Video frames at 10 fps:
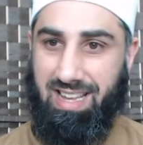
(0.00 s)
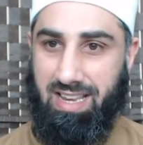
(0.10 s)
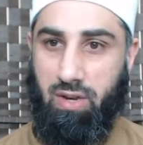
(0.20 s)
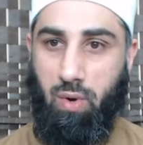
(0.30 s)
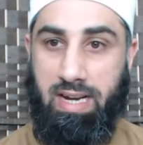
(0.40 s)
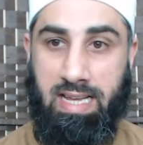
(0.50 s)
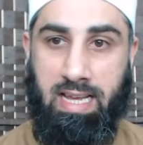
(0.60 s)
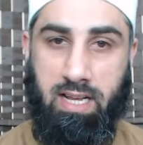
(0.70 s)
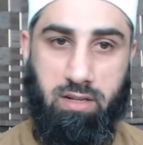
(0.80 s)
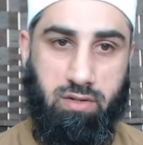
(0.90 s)
you know
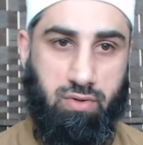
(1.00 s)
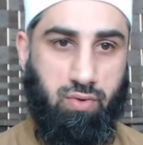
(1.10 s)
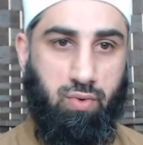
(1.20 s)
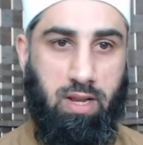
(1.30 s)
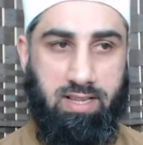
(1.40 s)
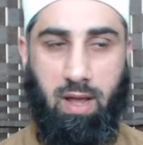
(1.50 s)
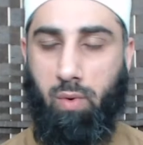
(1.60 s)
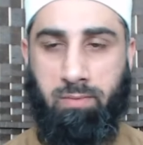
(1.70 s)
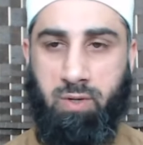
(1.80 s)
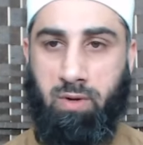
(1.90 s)
adherence to it's like
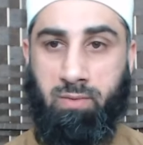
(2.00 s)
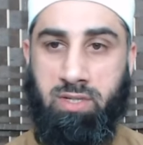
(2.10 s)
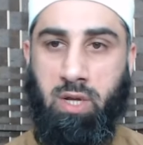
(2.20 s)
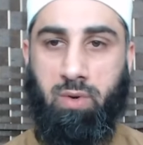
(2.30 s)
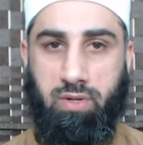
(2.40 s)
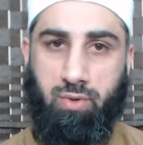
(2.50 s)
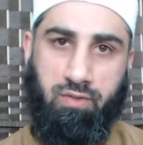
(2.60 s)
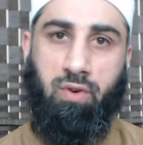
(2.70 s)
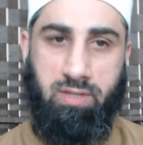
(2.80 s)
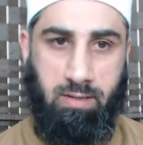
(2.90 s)
one plus one must equal two of
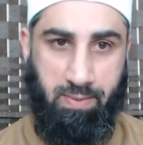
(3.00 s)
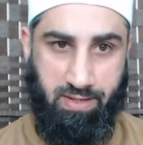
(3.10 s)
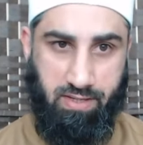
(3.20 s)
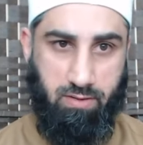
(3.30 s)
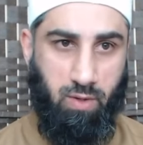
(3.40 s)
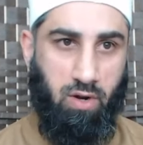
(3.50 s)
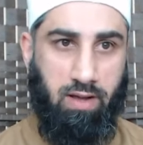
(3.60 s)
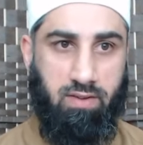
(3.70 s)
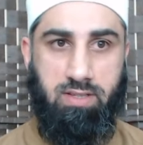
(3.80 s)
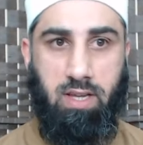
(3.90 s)
course it must we can't
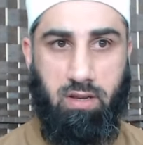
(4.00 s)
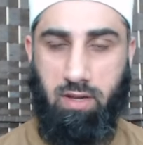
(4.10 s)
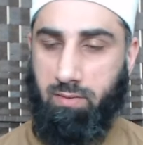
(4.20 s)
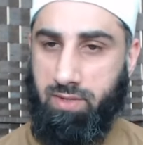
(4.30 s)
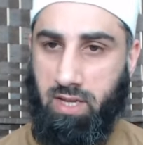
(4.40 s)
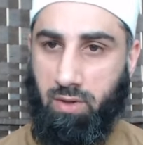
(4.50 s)
ever say it must equal